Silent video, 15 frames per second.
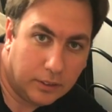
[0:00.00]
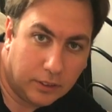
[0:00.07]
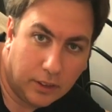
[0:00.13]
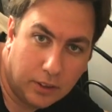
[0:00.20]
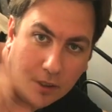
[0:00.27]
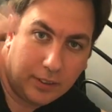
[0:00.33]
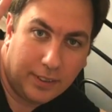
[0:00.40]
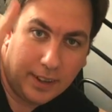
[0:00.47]
So
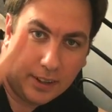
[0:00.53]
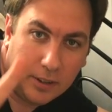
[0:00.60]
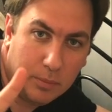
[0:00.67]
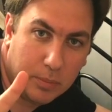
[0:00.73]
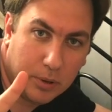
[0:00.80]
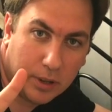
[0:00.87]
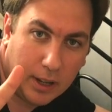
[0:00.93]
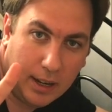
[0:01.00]
the
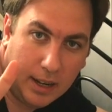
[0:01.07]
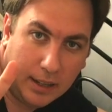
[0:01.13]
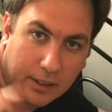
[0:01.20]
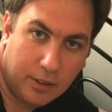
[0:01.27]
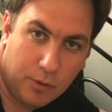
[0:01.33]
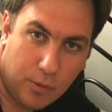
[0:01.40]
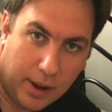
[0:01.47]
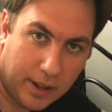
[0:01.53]
second book I'd like
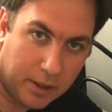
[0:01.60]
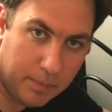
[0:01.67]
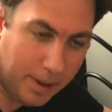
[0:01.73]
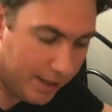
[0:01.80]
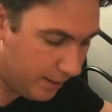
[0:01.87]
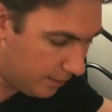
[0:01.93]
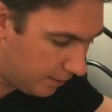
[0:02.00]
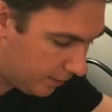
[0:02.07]
to
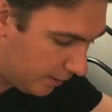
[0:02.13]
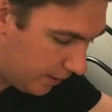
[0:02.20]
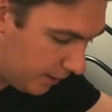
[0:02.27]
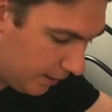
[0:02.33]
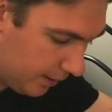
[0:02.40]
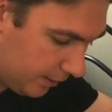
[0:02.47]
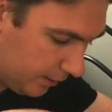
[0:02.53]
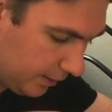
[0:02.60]
recommend
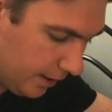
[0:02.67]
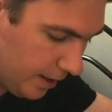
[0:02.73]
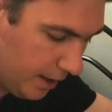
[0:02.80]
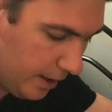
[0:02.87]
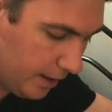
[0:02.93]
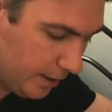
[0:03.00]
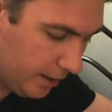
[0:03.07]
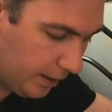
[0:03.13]
is
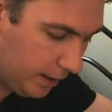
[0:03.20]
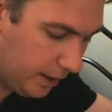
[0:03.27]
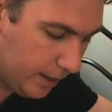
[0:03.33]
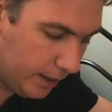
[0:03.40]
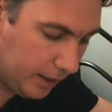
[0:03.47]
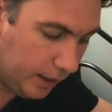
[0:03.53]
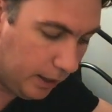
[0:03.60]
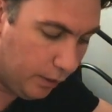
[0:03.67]

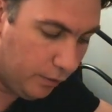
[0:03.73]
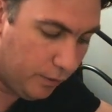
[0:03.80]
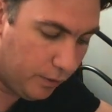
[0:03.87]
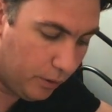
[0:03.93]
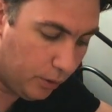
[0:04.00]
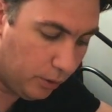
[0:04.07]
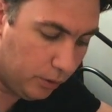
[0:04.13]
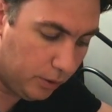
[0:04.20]
High-Hanging
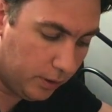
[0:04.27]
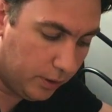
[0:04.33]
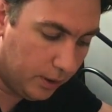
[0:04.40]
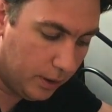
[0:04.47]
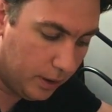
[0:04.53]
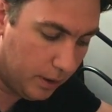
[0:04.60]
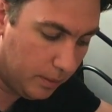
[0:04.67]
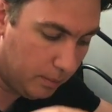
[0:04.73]
Fruit
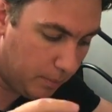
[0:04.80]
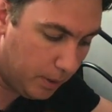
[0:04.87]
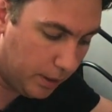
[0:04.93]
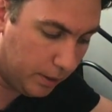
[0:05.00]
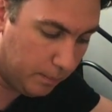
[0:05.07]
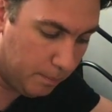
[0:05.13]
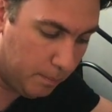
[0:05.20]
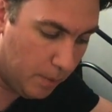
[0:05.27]
by
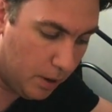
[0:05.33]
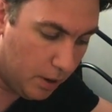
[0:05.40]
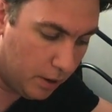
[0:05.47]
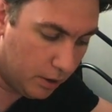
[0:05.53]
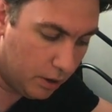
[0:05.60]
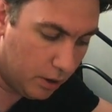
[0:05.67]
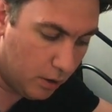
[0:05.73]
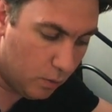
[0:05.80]

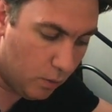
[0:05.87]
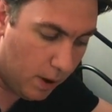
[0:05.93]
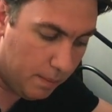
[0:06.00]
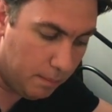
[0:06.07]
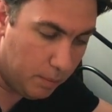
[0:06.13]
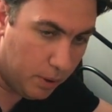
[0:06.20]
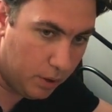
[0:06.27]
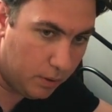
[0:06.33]
Mark
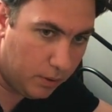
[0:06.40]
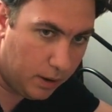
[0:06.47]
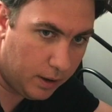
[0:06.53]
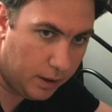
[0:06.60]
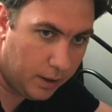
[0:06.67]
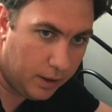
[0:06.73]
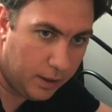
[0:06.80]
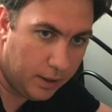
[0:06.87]

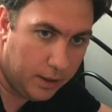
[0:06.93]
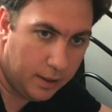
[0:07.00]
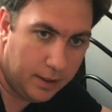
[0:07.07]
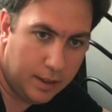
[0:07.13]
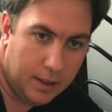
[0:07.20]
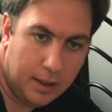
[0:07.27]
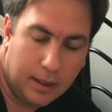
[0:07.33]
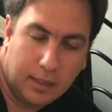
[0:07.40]
Rampolla.
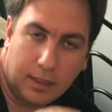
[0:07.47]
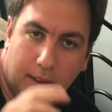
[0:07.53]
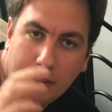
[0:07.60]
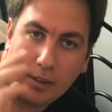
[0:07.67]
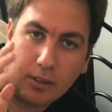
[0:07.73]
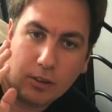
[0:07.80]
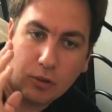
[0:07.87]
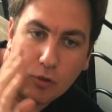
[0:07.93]

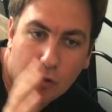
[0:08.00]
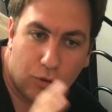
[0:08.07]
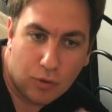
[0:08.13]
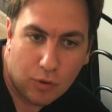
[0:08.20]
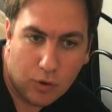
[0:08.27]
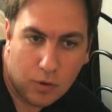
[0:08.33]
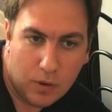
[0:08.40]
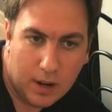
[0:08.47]
This is a
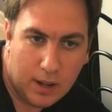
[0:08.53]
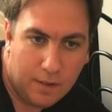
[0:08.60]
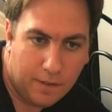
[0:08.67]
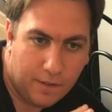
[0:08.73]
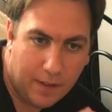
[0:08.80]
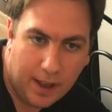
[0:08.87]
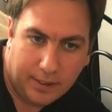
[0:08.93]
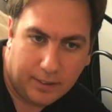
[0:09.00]
truly
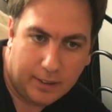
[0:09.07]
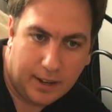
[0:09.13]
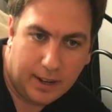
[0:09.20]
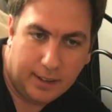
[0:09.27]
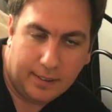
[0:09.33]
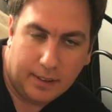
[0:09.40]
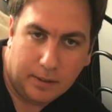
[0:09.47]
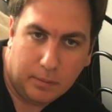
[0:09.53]

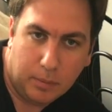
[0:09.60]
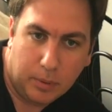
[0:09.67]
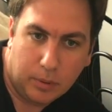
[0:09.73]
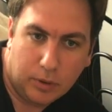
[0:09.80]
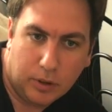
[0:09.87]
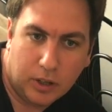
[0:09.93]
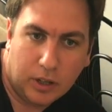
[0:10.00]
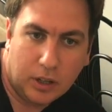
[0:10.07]
fascinating
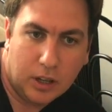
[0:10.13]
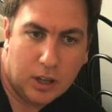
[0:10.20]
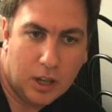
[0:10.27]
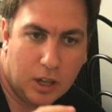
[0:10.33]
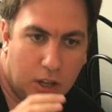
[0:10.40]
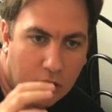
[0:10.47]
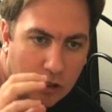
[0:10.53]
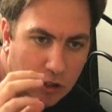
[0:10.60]
book
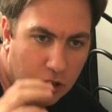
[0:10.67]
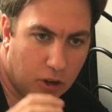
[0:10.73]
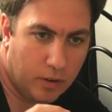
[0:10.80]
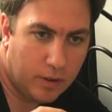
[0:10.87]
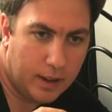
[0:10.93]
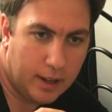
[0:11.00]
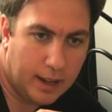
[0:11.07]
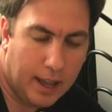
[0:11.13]

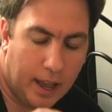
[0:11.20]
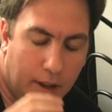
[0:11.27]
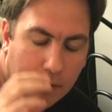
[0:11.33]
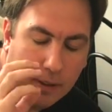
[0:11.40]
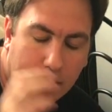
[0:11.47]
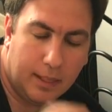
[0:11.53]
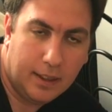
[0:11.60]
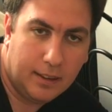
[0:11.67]
showing how
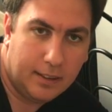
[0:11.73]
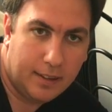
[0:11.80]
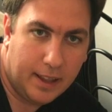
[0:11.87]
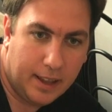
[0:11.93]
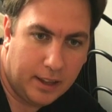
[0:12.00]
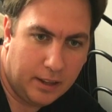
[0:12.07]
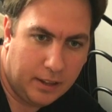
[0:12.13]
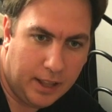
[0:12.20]
in this
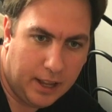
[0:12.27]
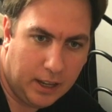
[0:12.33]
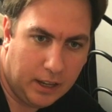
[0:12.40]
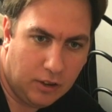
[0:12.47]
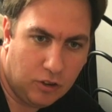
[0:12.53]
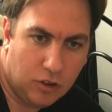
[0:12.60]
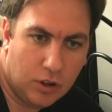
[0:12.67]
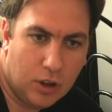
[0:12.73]
day and
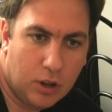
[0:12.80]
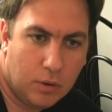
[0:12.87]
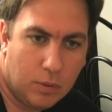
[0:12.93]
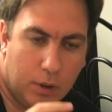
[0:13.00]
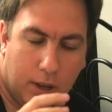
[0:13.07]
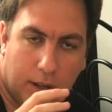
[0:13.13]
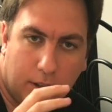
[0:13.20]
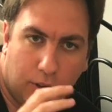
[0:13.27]
age
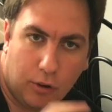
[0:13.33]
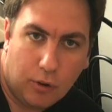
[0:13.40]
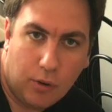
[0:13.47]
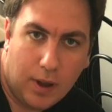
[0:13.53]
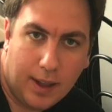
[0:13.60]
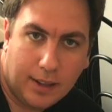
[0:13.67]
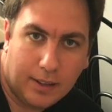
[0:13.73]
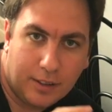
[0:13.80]
we can
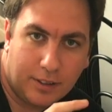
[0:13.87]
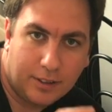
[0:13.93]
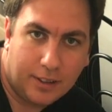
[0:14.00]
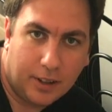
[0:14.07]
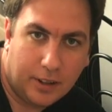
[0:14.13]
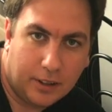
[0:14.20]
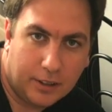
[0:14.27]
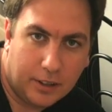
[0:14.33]
create a
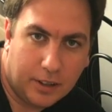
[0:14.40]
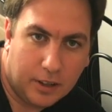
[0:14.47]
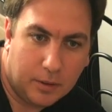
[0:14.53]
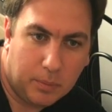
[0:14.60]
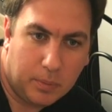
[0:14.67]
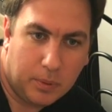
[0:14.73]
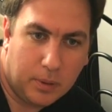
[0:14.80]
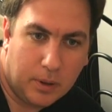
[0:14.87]

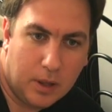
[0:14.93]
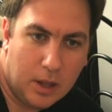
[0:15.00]
startup